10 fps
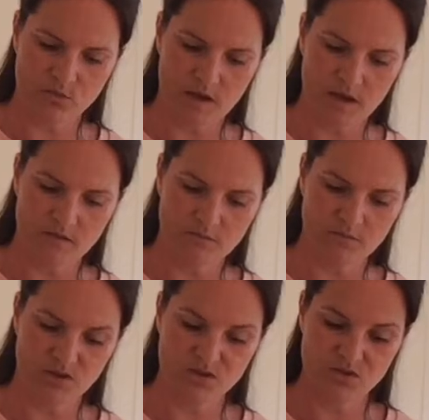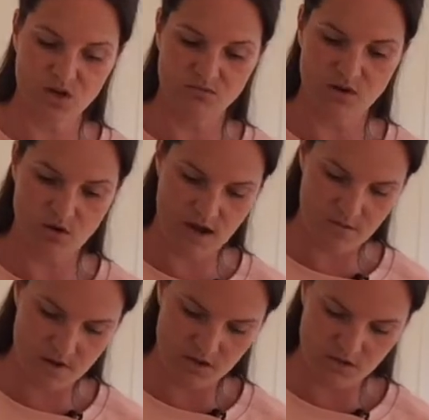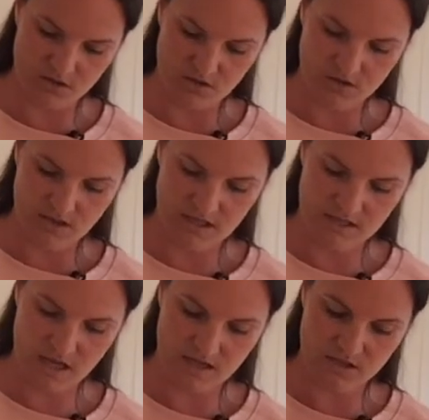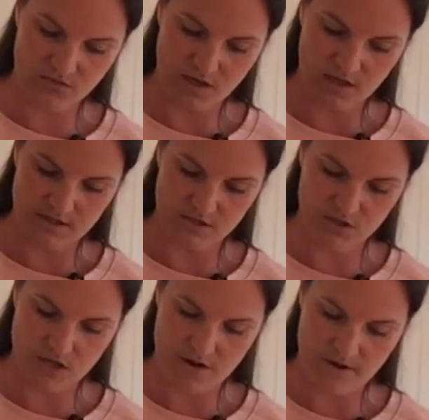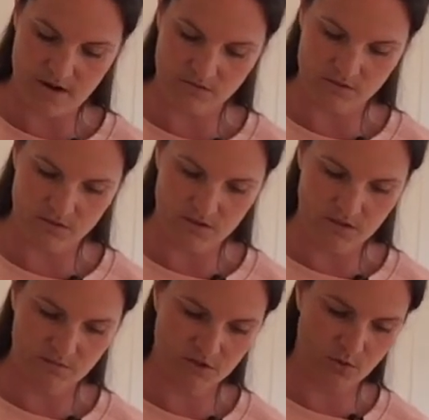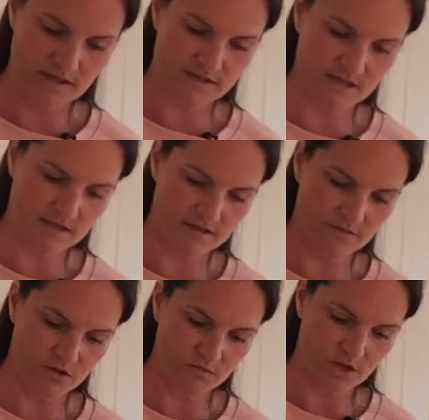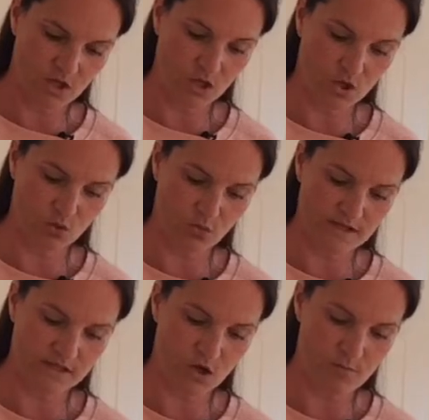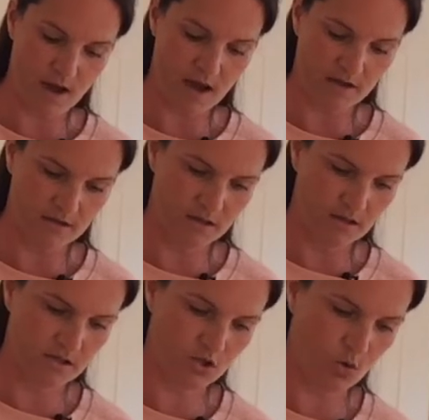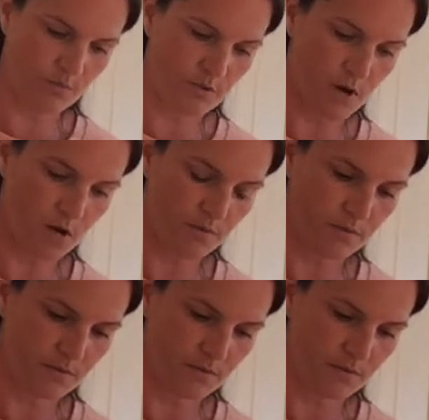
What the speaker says: bit because you don't know how much it takes really to share out between 6 of them. You can always go back and top them up.